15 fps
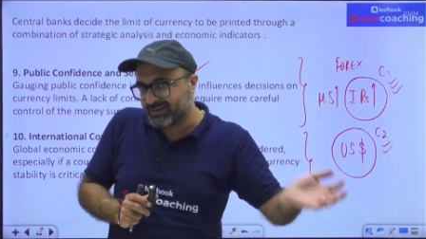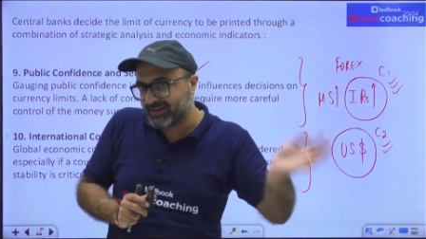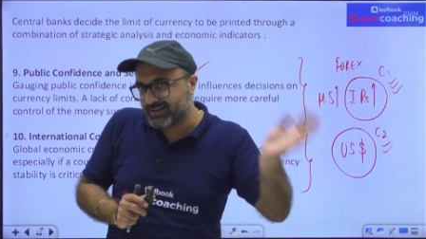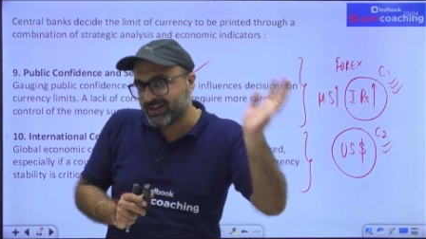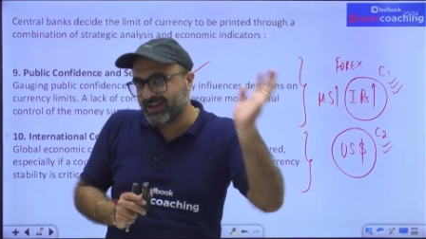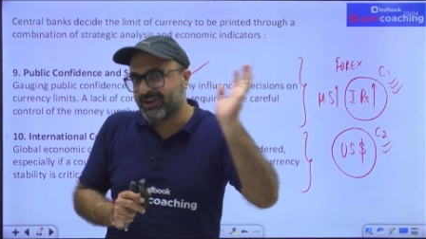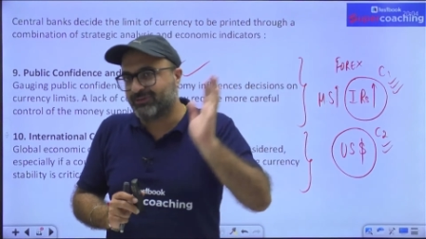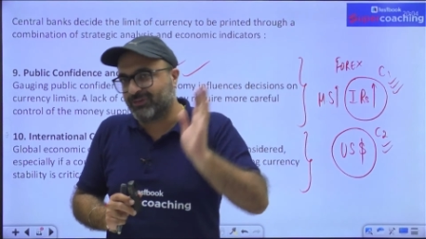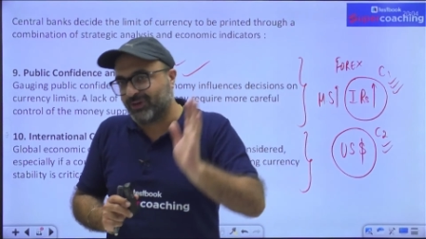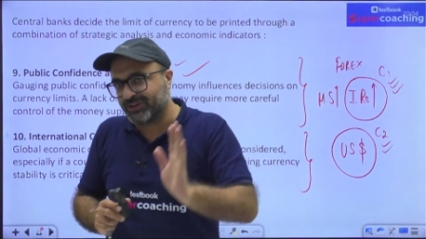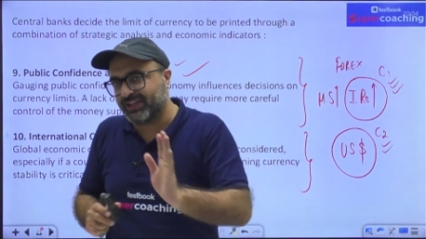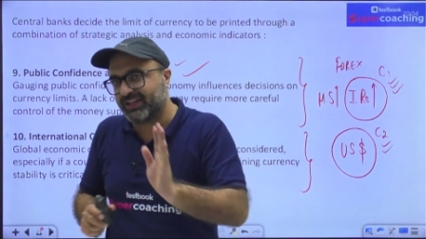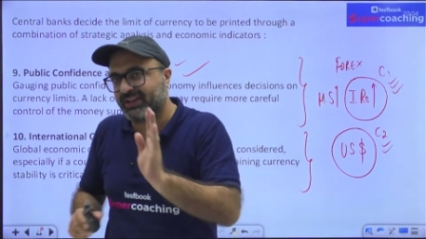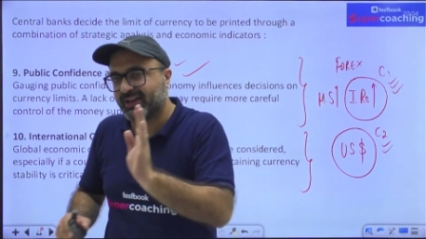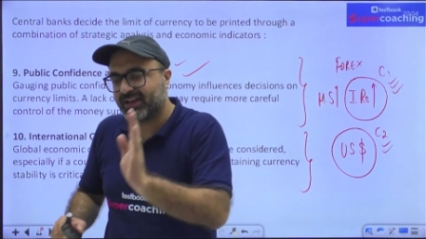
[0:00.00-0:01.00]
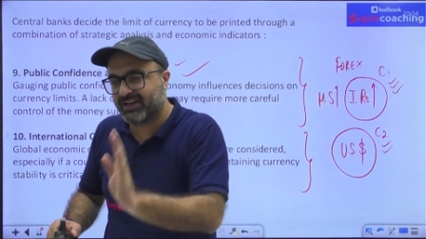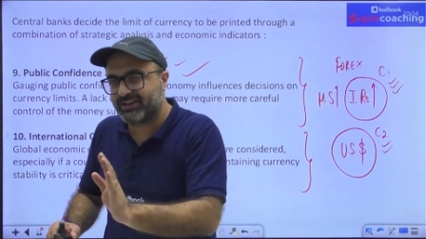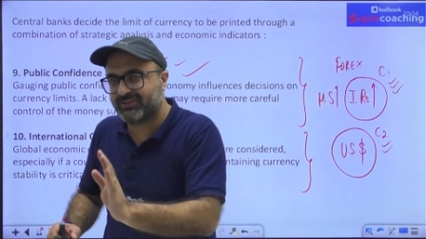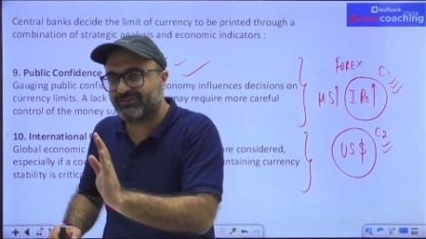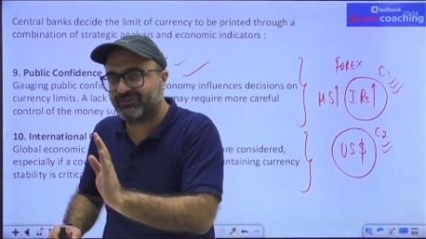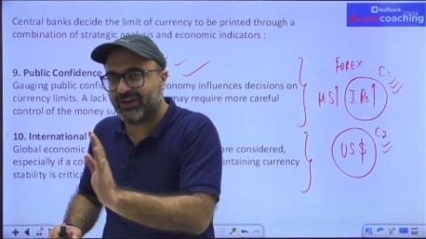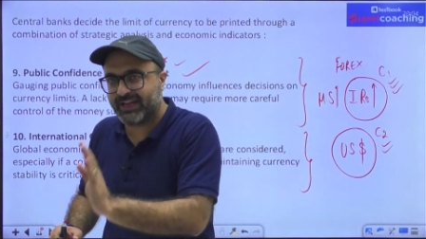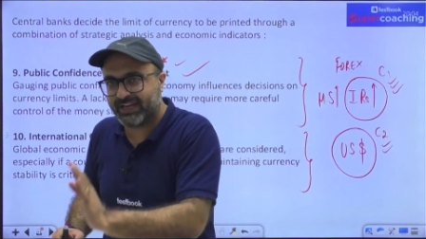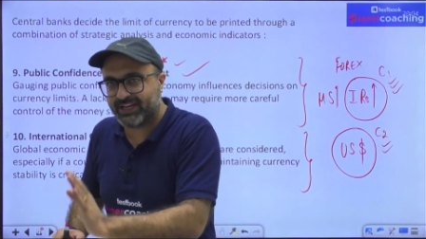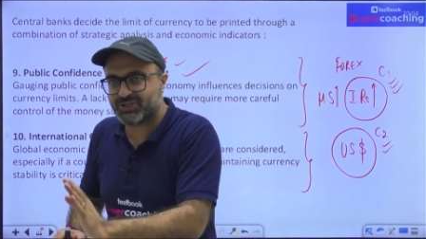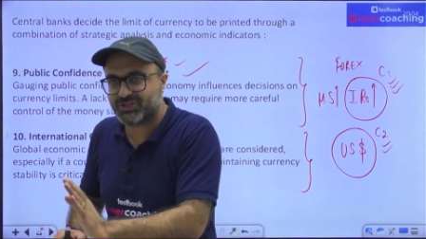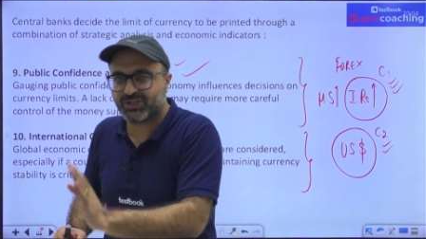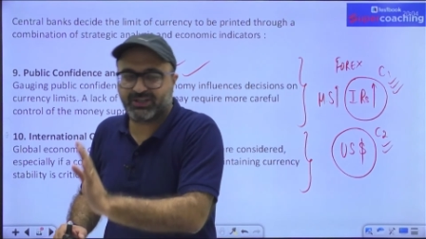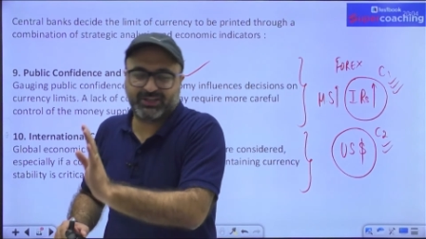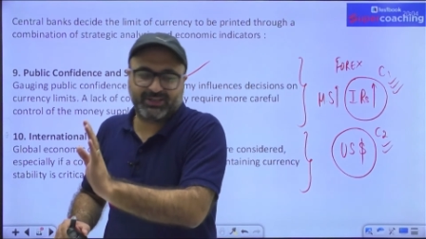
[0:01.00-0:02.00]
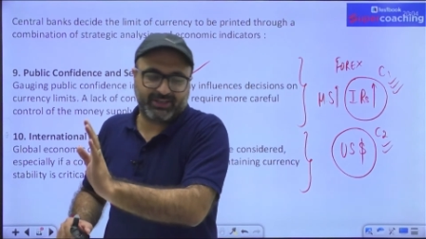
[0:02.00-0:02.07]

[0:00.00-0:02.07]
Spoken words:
for the current financial year.